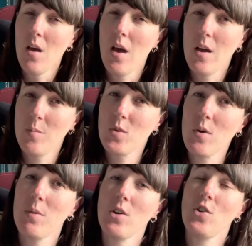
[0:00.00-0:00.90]
Um, so
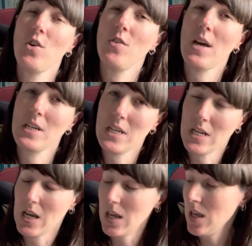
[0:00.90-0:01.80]
I'm going to show you that
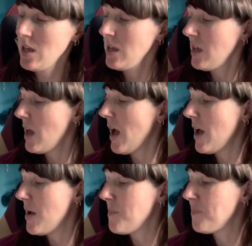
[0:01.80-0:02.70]
today.
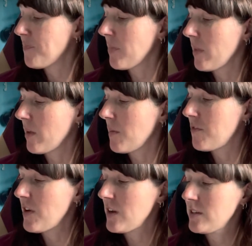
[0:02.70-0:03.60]
Um,
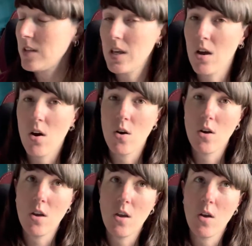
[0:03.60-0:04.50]
firstly,
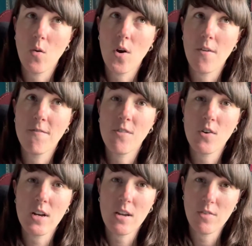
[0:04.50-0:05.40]
I
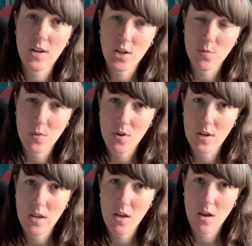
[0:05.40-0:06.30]
finally finished
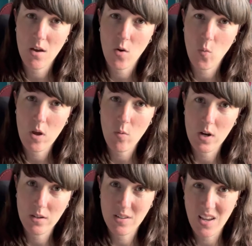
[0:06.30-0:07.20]
my uh, Wee
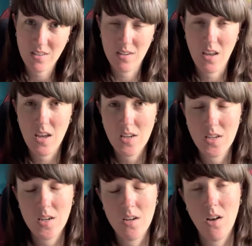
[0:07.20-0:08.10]
Woolies tester kit
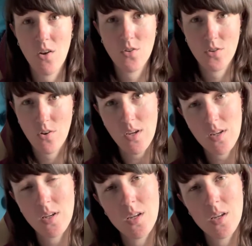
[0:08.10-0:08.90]
last night